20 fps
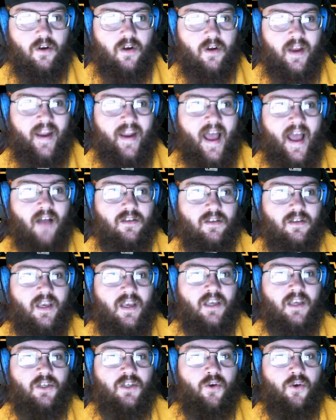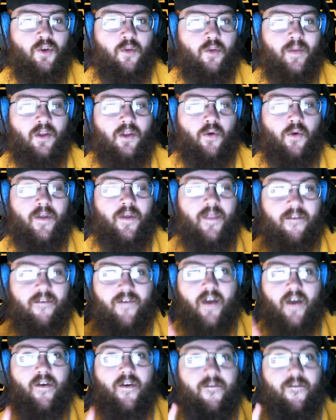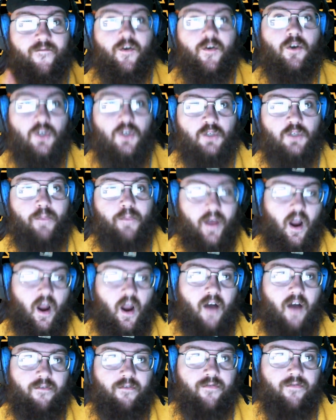announced that he's going to be doing the very first spin-off